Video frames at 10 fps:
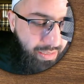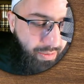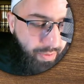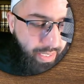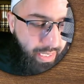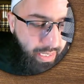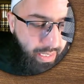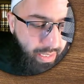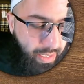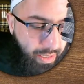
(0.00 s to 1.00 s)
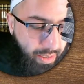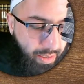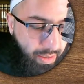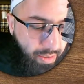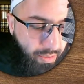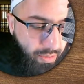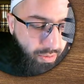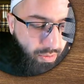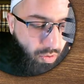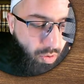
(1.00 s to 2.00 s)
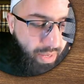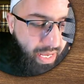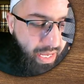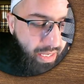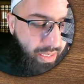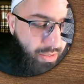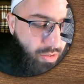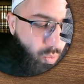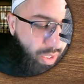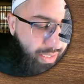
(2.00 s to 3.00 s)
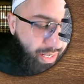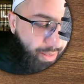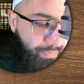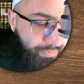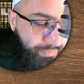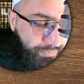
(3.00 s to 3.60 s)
okay, in a couple of minutes. And have a